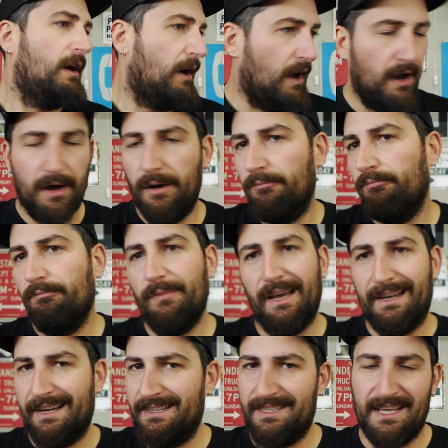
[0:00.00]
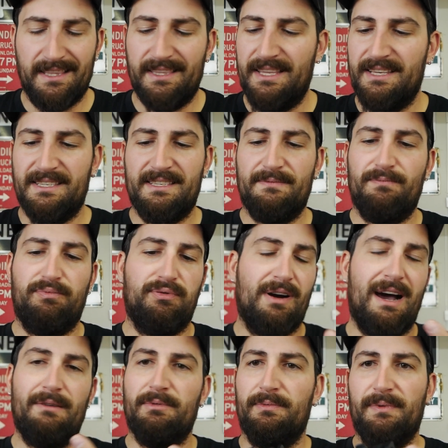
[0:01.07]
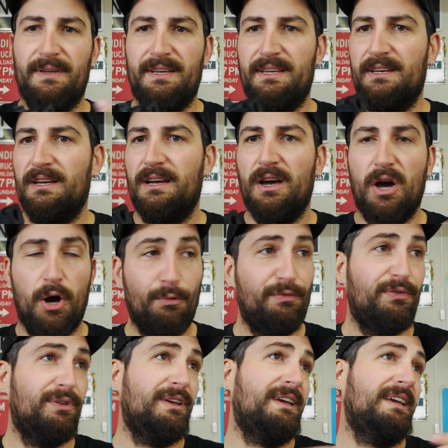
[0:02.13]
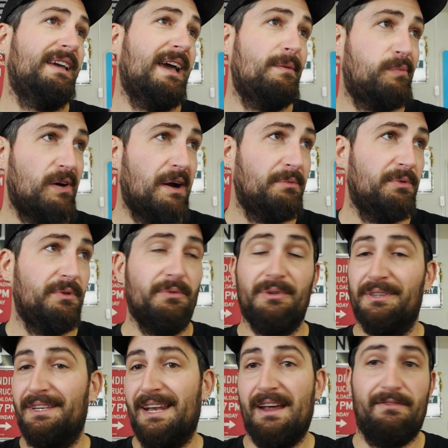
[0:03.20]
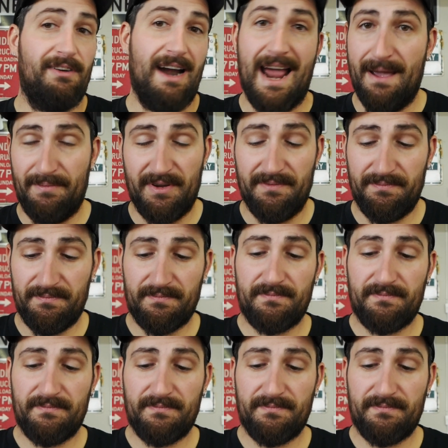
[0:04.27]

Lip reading: Like I said, this probably, hopefully, and probably will never happen,